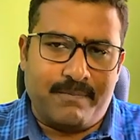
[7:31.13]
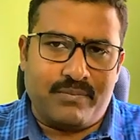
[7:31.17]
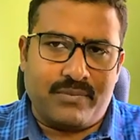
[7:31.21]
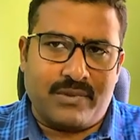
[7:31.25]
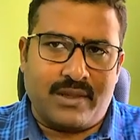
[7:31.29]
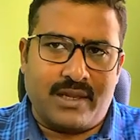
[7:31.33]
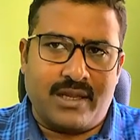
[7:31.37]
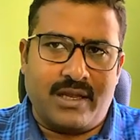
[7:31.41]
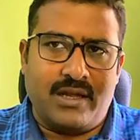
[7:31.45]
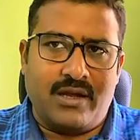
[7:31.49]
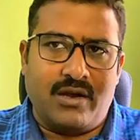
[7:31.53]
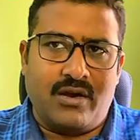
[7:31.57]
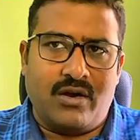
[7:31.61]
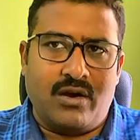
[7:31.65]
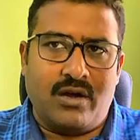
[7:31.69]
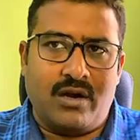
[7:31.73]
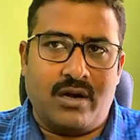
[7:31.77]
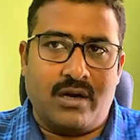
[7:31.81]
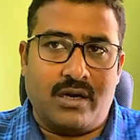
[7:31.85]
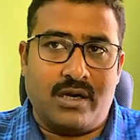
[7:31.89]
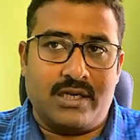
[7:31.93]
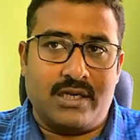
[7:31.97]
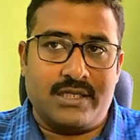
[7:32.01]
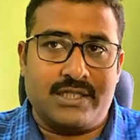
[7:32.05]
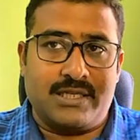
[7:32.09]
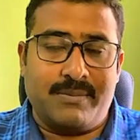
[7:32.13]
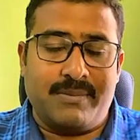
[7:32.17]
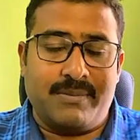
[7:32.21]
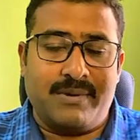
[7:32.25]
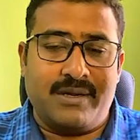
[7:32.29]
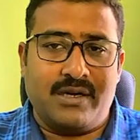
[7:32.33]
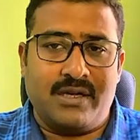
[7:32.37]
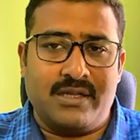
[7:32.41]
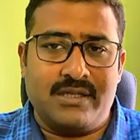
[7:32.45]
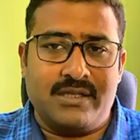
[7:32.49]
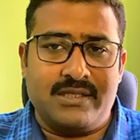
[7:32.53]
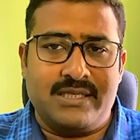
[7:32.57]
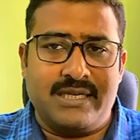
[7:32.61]
or customer
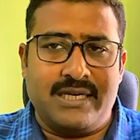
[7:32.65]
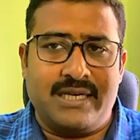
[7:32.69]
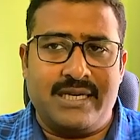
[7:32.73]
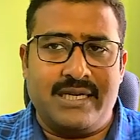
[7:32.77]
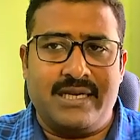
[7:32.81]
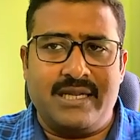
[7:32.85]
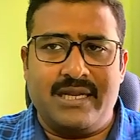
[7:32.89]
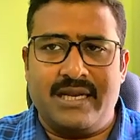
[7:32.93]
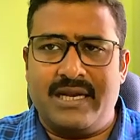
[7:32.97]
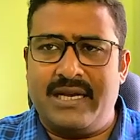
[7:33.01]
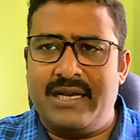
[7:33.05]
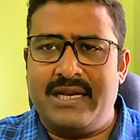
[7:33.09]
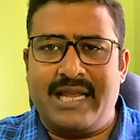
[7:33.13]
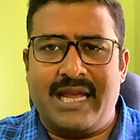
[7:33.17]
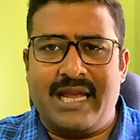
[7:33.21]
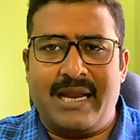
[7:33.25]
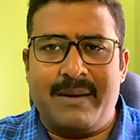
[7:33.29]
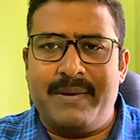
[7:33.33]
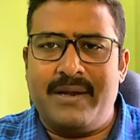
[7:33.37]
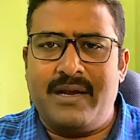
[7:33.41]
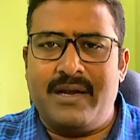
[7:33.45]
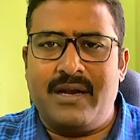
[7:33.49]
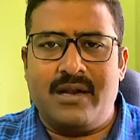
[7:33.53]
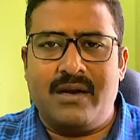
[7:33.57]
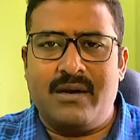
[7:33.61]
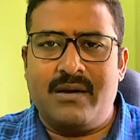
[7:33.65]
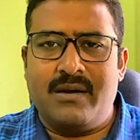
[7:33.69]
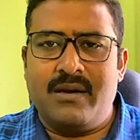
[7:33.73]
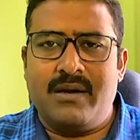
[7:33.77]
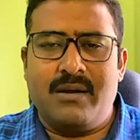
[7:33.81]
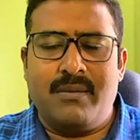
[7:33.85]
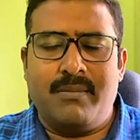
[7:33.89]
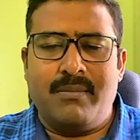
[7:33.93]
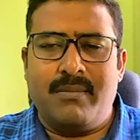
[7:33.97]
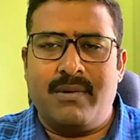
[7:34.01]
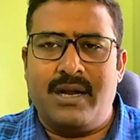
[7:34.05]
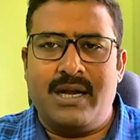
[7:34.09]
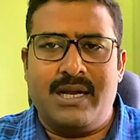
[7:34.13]
consent, it can be done
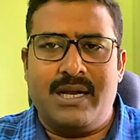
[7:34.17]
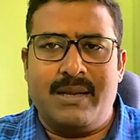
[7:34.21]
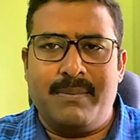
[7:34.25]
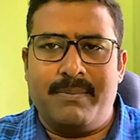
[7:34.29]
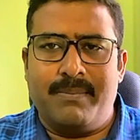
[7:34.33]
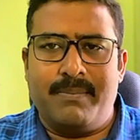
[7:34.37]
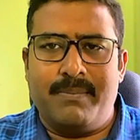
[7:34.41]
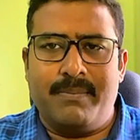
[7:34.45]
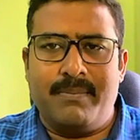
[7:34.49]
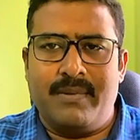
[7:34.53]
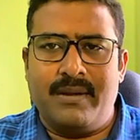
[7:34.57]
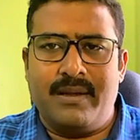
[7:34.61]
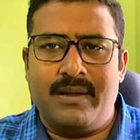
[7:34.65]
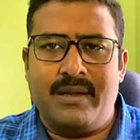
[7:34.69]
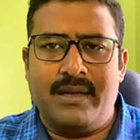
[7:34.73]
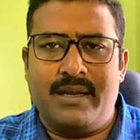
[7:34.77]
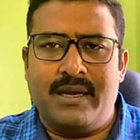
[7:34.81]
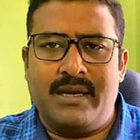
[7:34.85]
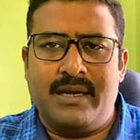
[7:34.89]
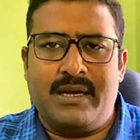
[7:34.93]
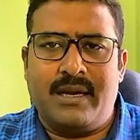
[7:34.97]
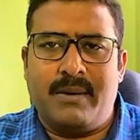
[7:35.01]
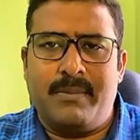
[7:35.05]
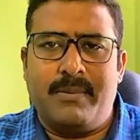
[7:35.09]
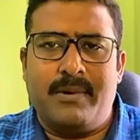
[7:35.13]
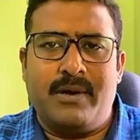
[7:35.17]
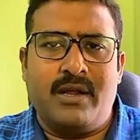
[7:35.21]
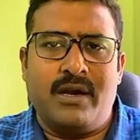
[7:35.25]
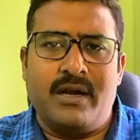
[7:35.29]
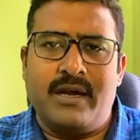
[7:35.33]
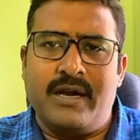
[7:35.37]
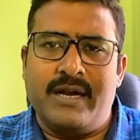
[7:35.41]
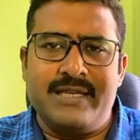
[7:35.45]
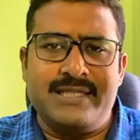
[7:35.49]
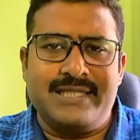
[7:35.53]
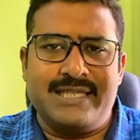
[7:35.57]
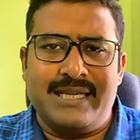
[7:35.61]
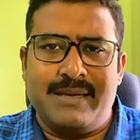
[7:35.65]
in
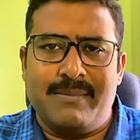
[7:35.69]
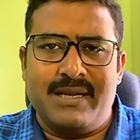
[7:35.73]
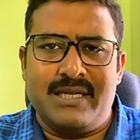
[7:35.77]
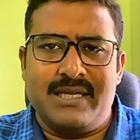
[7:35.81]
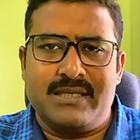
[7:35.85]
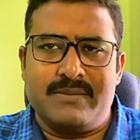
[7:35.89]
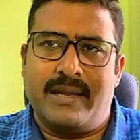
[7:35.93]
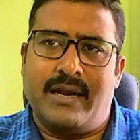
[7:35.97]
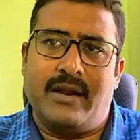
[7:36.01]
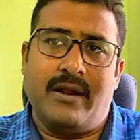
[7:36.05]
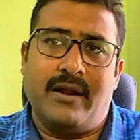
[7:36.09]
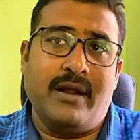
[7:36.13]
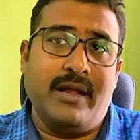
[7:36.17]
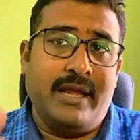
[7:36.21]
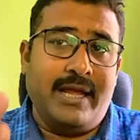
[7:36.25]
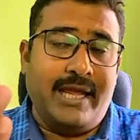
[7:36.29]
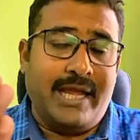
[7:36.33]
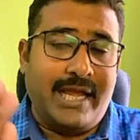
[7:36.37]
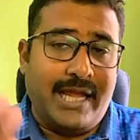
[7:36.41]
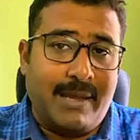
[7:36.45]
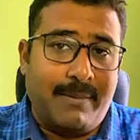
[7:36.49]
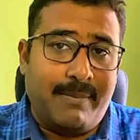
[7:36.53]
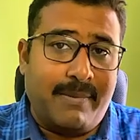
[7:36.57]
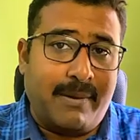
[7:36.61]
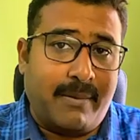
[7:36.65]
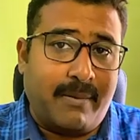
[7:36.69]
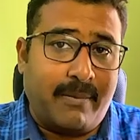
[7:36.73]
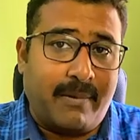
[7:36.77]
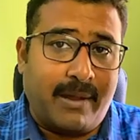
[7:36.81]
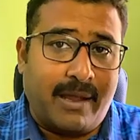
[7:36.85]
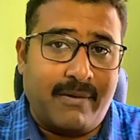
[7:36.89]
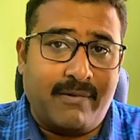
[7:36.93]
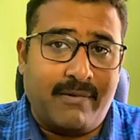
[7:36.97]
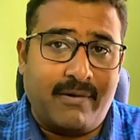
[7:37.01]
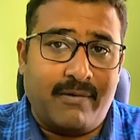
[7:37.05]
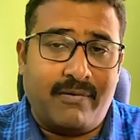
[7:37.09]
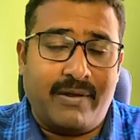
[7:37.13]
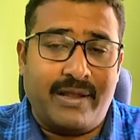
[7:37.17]
a seamless manner.
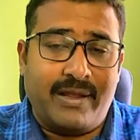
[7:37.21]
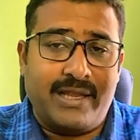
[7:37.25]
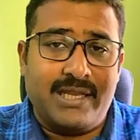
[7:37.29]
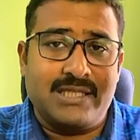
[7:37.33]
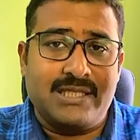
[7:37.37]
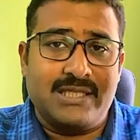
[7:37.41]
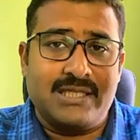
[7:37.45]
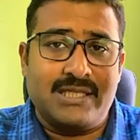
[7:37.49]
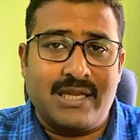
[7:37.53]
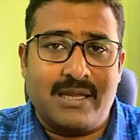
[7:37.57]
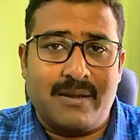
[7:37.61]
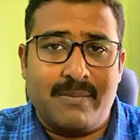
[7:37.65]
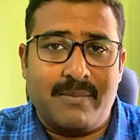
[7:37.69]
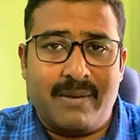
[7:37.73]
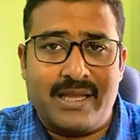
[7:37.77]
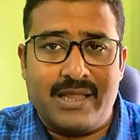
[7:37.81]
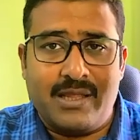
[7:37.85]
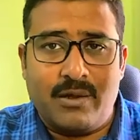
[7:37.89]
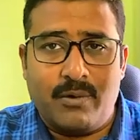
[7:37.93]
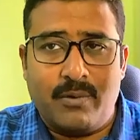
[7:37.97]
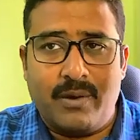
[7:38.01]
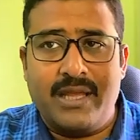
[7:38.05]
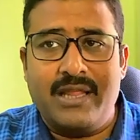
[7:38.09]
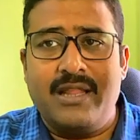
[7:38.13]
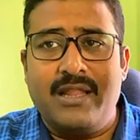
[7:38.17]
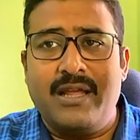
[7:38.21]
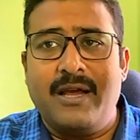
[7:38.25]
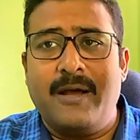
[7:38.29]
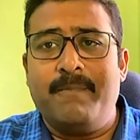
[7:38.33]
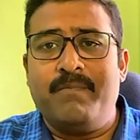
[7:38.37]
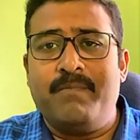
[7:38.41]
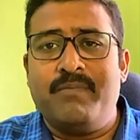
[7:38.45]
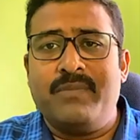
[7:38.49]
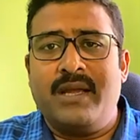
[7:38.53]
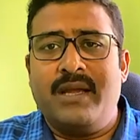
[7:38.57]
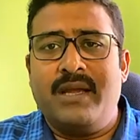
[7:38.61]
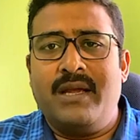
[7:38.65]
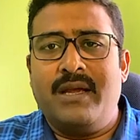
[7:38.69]
MFA is by the way the
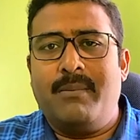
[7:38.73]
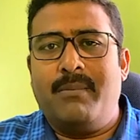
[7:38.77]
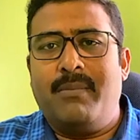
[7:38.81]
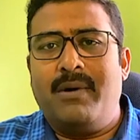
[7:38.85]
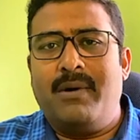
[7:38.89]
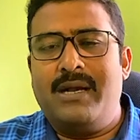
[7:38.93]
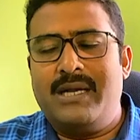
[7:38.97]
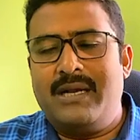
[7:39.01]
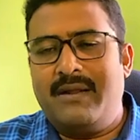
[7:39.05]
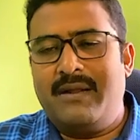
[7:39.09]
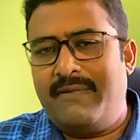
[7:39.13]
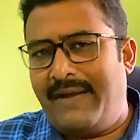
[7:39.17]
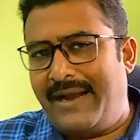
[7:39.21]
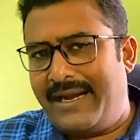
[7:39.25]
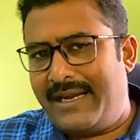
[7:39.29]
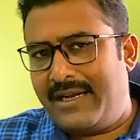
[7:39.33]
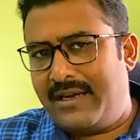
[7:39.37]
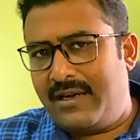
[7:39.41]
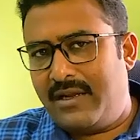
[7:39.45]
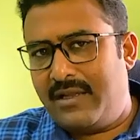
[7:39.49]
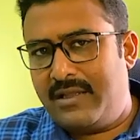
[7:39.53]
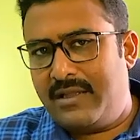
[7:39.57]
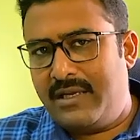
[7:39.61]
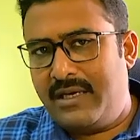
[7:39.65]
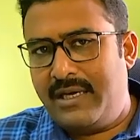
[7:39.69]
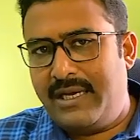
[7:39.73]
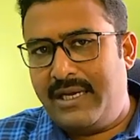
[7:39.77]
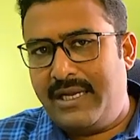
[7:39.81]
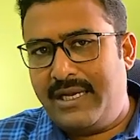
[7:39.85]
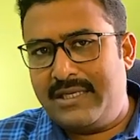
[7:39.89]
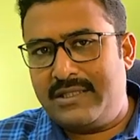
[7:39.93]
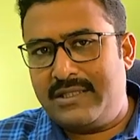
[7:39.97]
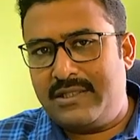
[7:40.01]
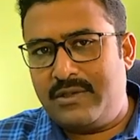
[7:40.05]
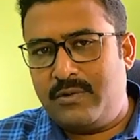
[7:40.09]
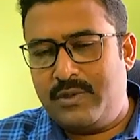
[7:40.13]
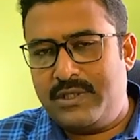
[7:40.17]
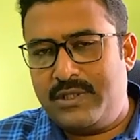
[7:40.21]
multi-factor
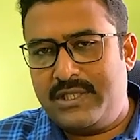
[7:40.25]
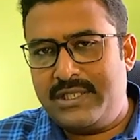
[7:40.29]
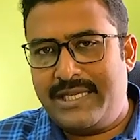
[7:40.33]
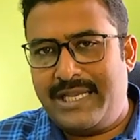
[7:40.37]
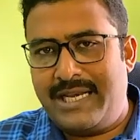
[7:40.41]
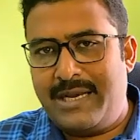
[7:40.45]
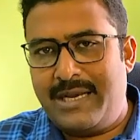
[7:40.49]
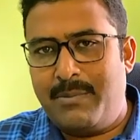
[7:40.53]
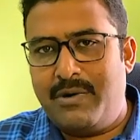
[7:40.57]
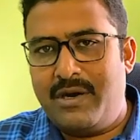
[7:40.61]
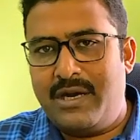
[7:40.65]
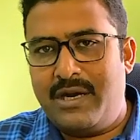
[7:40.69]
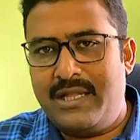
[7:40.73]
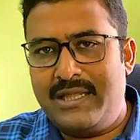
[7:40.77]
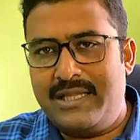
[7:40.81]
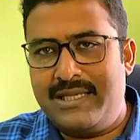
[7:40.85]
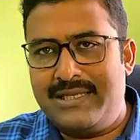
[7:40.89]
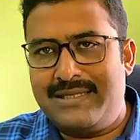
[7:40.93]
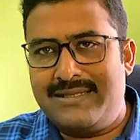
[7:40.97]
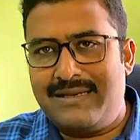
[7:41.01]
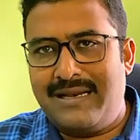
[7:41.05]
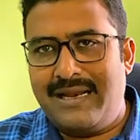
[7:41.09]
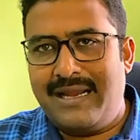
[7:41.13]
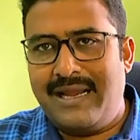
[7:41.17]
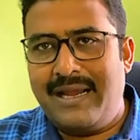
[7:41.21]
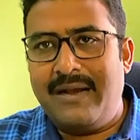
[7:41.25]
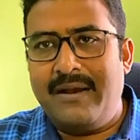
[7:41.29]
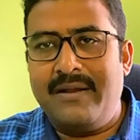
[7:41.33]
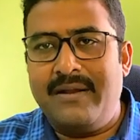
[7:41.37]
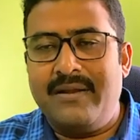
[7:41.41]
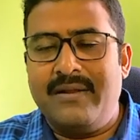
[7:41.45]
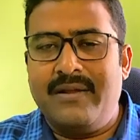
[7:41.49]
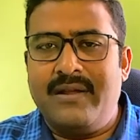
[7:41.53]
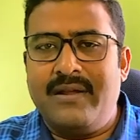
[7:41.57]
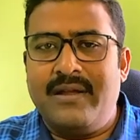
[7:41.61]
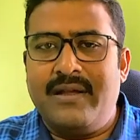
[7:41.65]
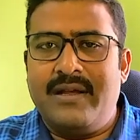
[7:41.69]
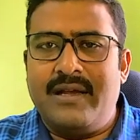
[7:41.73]
authentication, which is enabled in this layer.
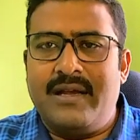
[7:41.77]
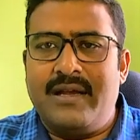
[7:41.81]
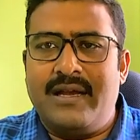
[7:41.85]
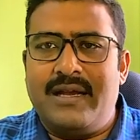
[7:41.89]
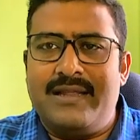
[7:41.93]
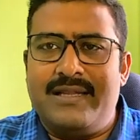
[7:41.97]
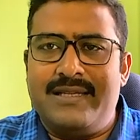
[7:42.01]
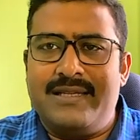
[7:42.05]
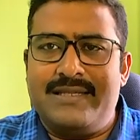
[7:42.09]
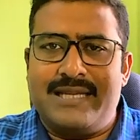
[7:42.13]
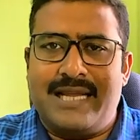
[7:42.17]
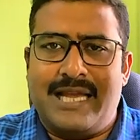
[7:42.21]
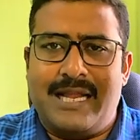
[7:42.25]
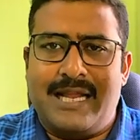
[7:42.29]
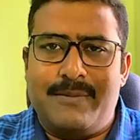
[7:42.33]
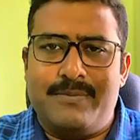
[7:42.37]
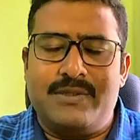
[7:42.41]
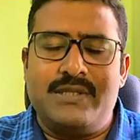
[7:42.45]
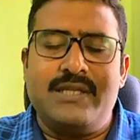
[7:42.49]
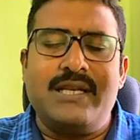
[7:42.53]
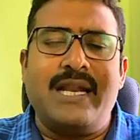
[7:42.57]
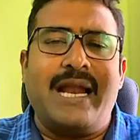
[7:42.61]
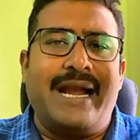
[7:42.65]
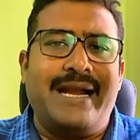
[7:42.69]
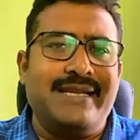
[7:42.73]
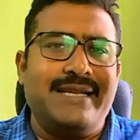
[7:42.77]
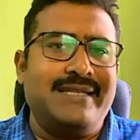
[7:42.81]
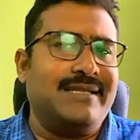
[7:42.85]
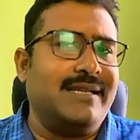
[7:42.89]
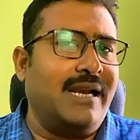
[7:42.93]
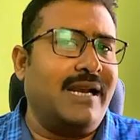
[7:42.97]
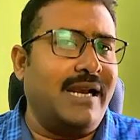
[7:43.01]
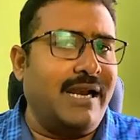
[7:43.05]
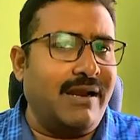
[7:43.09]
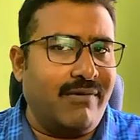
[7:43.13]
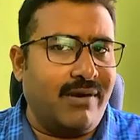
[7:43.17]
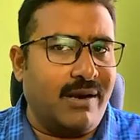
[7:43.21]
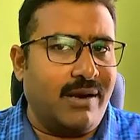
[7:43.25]
This helps in additional
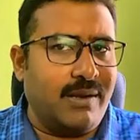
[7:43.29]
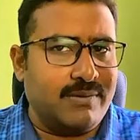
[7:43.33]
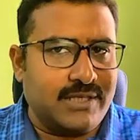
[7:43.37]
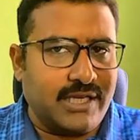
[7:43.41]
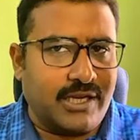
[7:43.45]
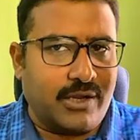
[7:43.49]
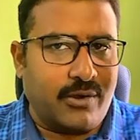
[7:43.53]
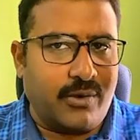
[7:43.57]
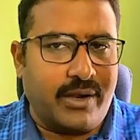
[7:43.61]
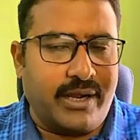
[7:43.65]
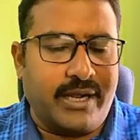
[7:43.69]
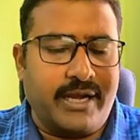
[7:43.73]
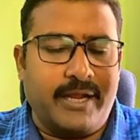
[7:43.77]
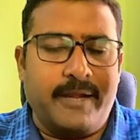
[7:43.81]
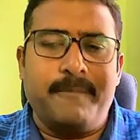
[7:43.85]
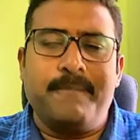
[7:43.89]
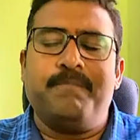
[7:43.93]
level of security.